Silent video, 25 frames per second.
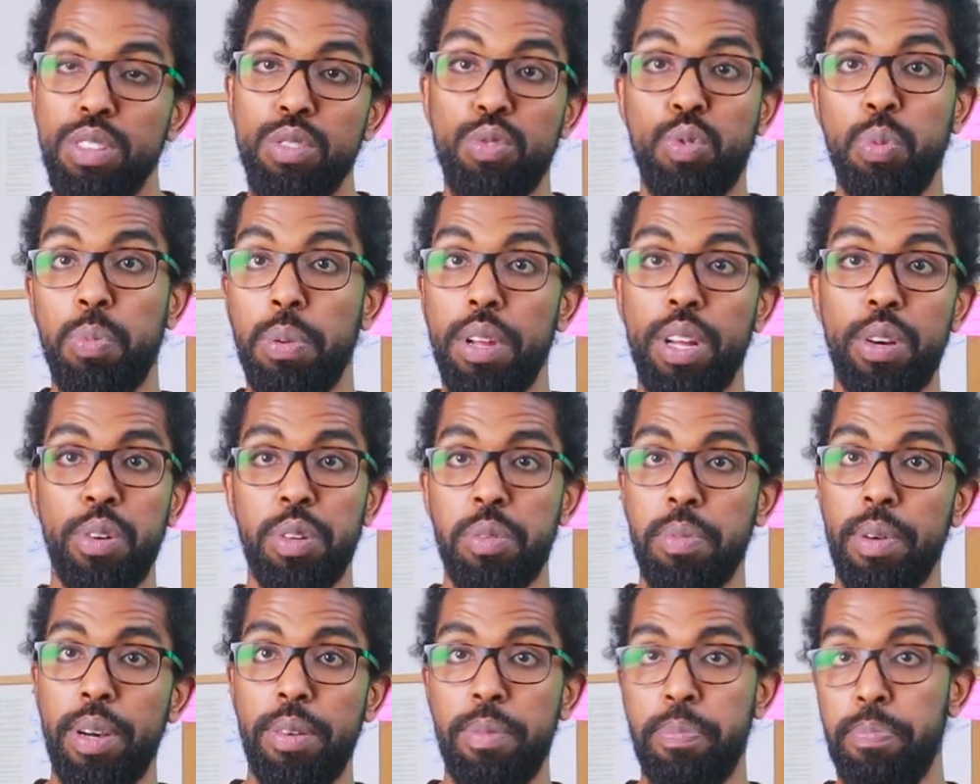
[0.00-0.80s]
To play
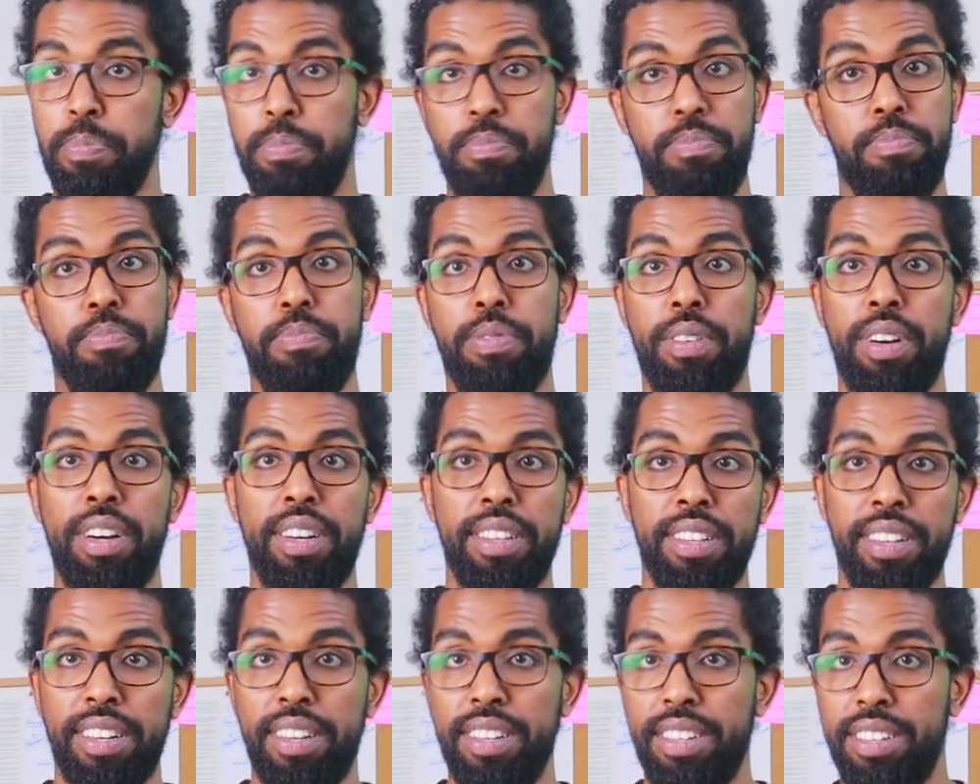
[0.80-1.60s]
with my
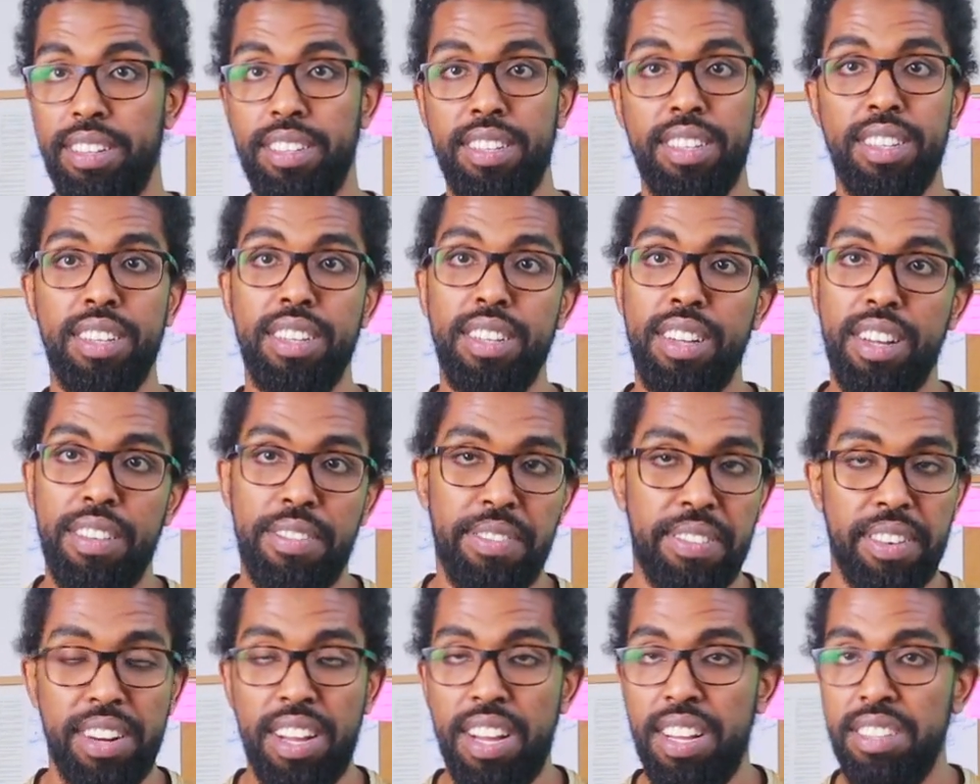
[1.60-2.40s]
brother,
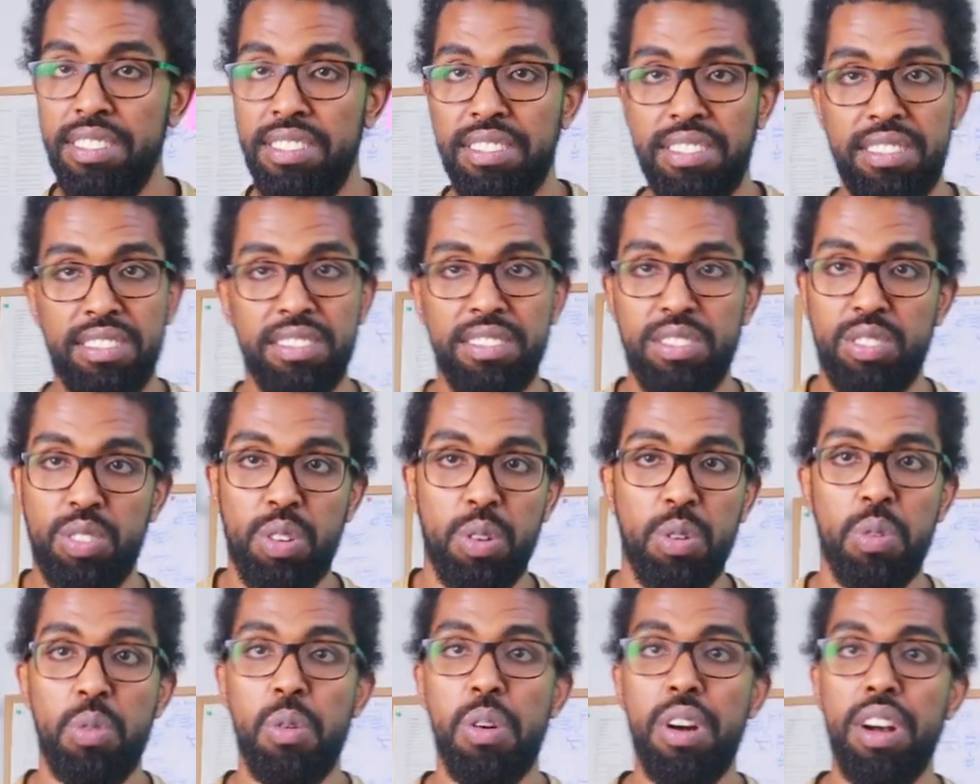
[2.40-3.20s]
friends.
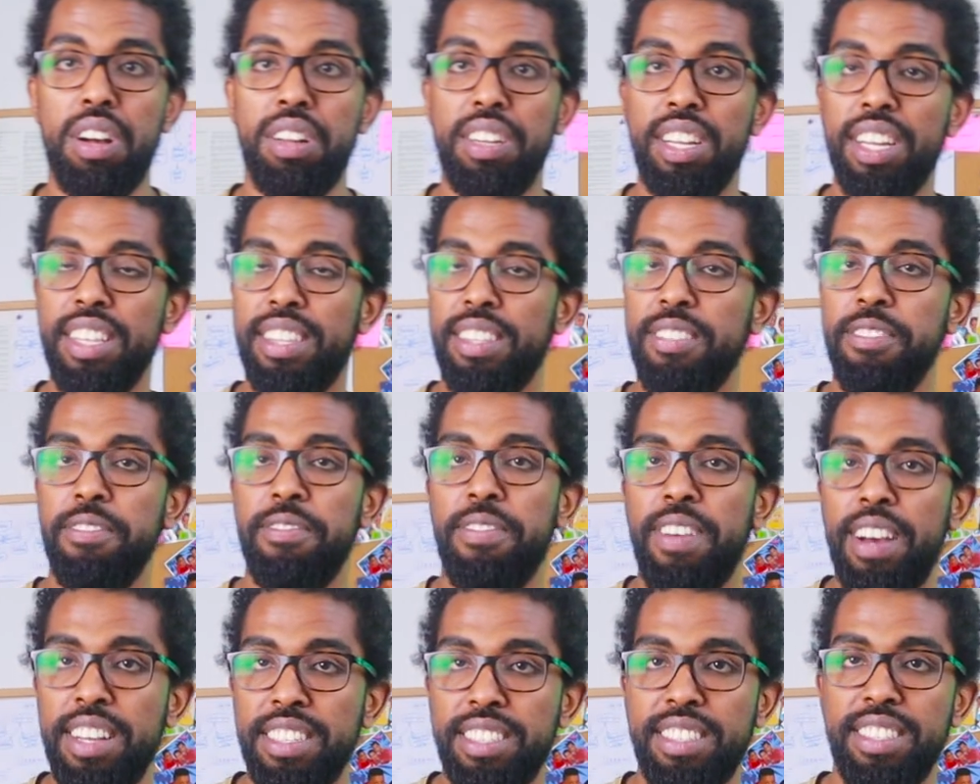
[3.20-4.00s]
So nothing
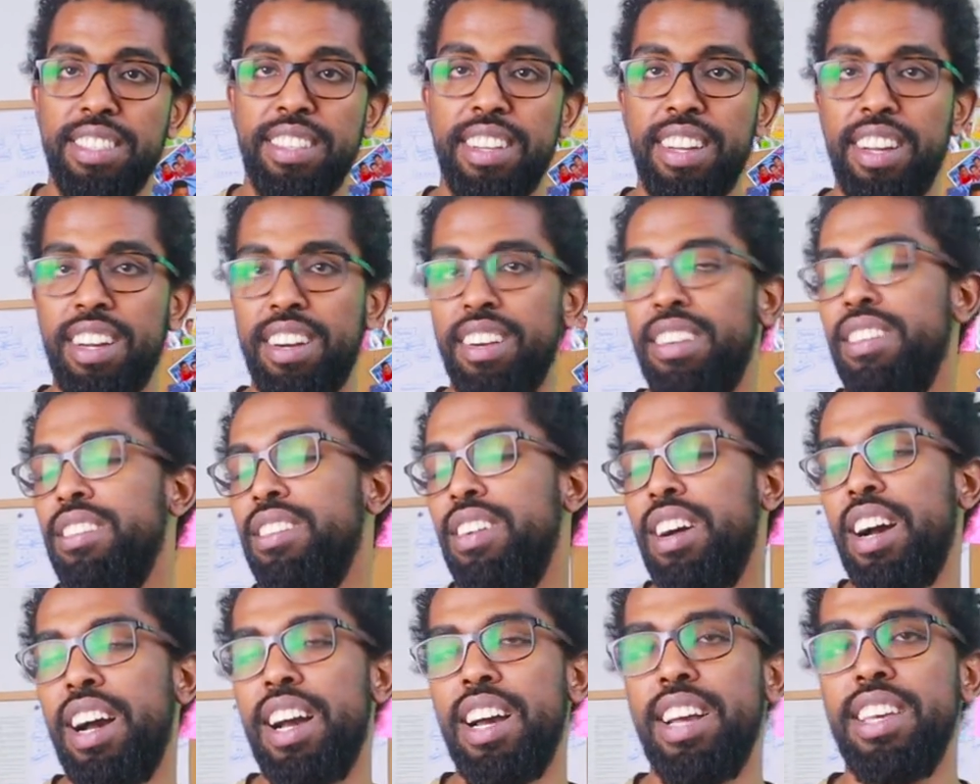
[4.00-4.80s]
fancy there.
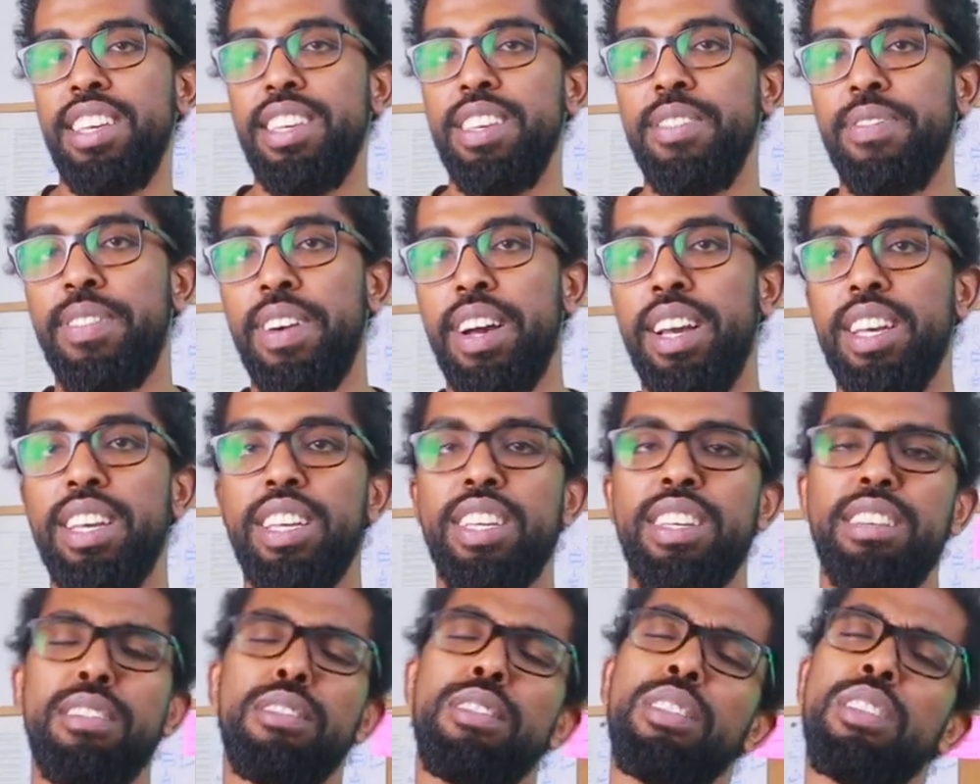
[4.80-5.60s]
If
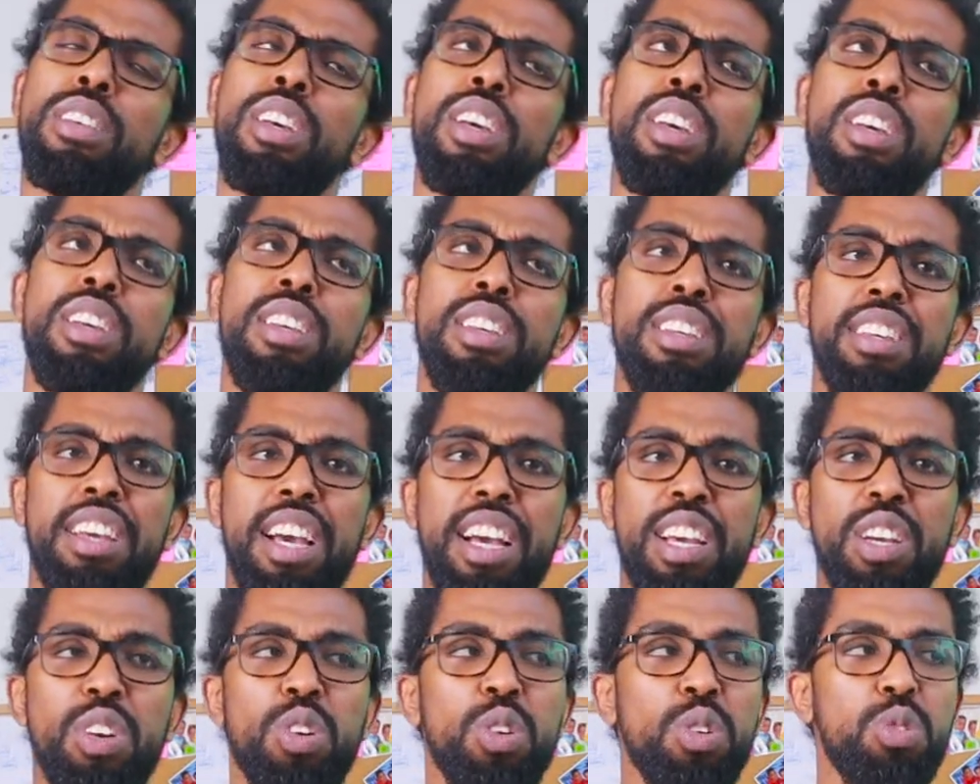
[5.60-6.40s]
I
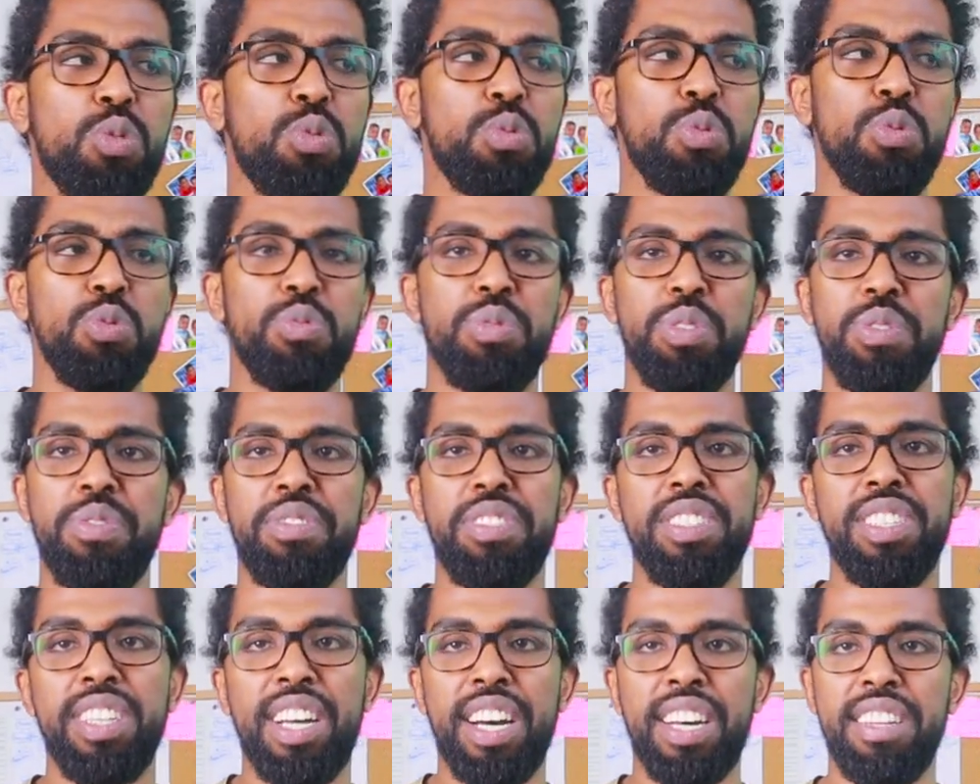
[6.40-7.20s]
can go to
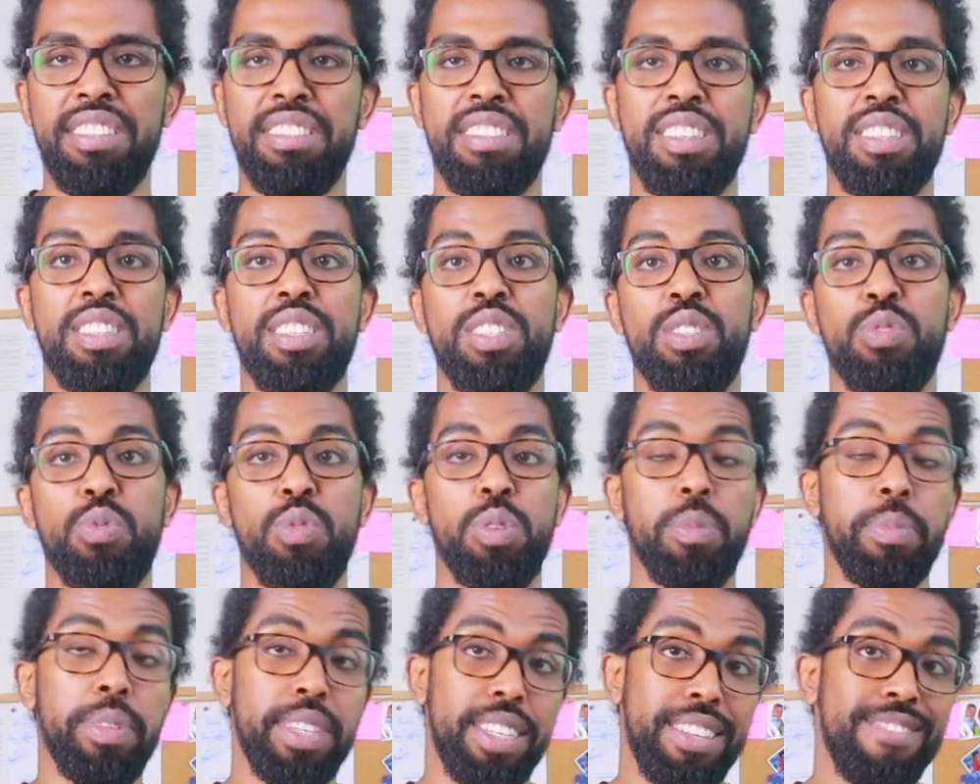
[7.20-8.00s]
1500, it
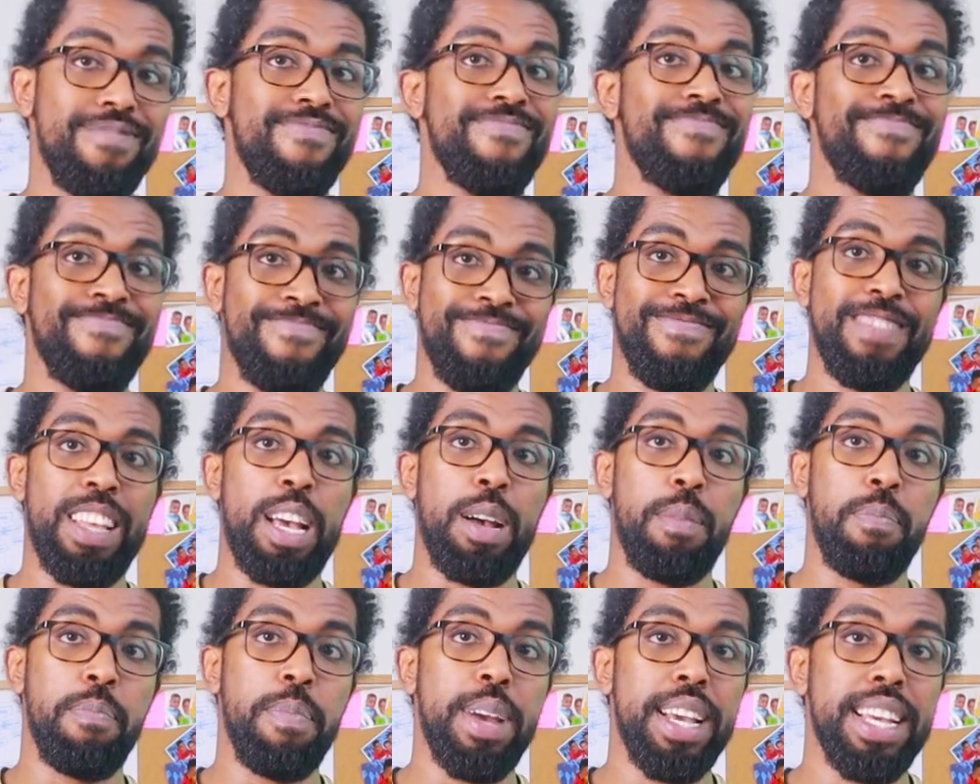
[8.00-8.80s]
will be
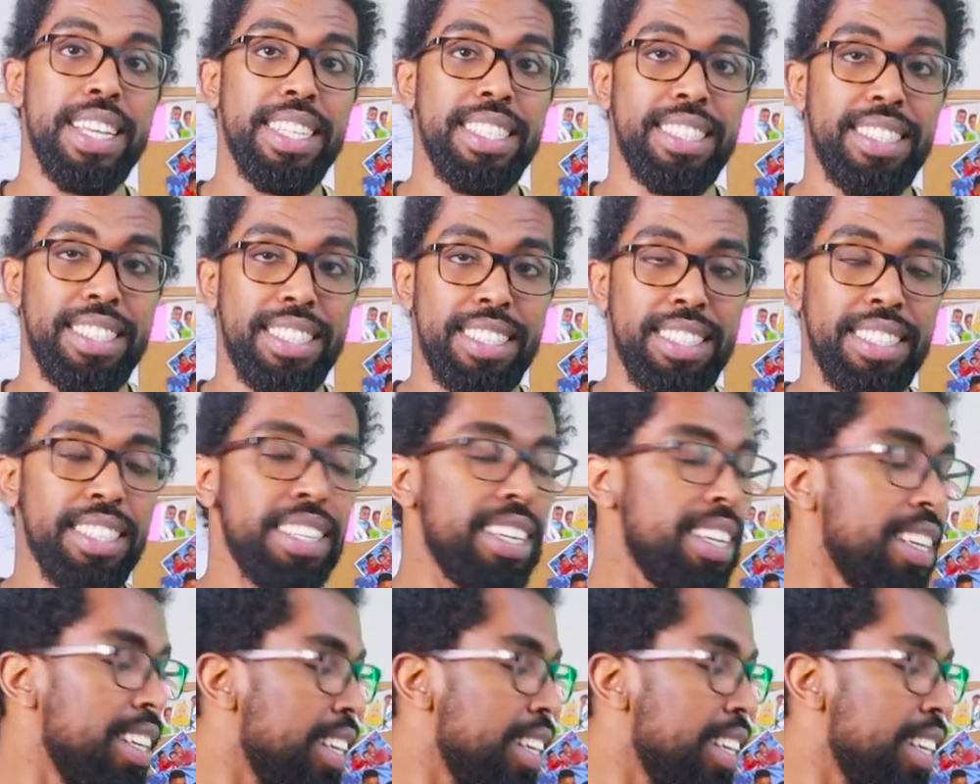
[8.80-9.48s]
amazing.